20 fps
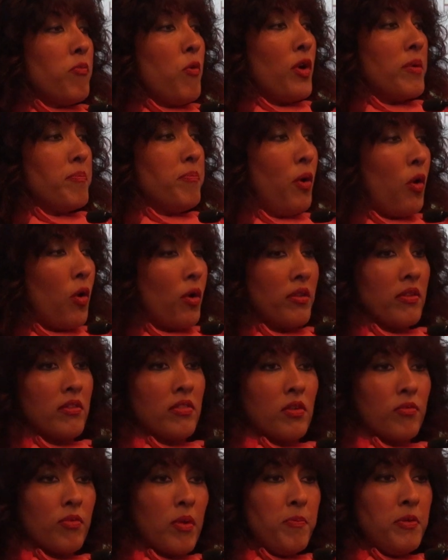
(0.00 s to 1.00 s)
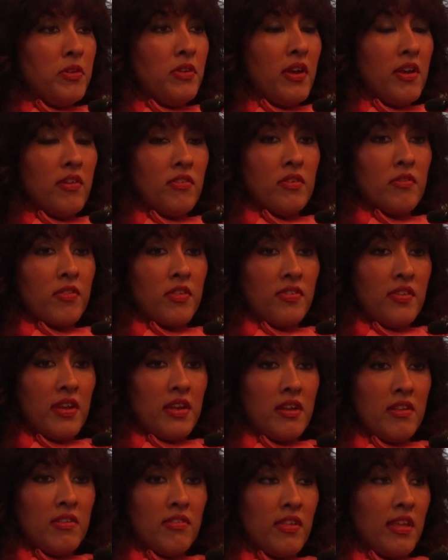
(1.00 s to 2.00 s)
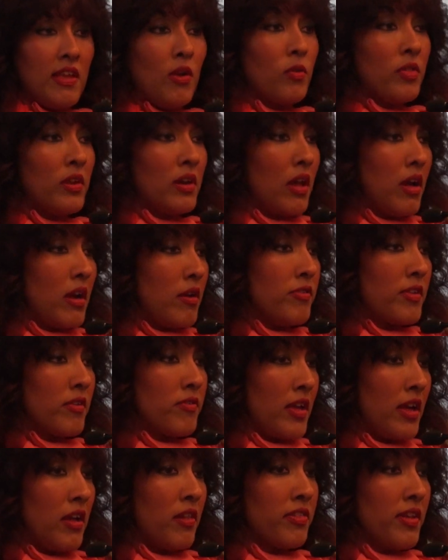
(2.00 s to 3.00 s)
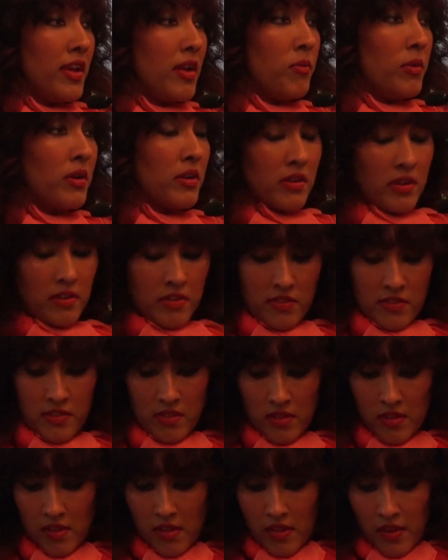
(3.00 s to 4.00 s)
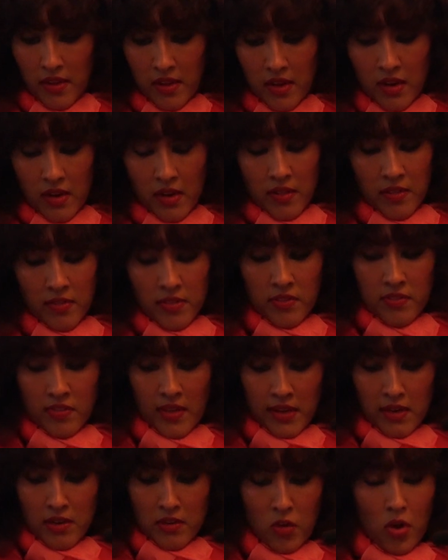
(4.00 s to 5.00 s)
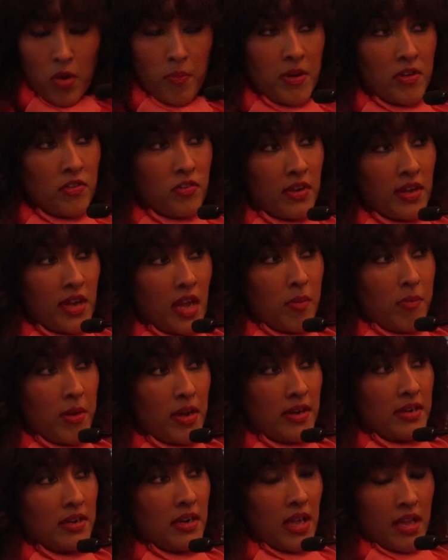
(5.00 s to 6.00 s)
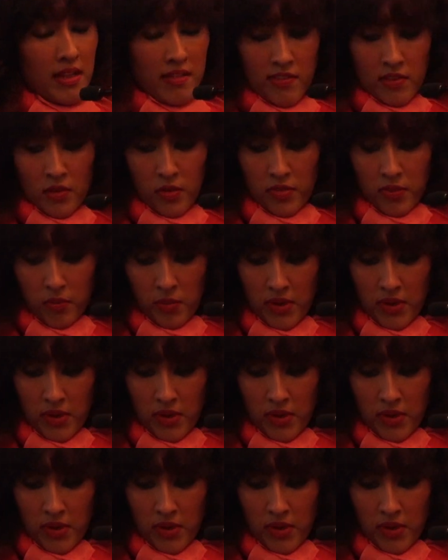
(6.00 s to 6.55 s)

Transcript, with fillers: more important, the reputation of the C D C or the lives of the healthcare workers? The second commentary came out in Lancet on the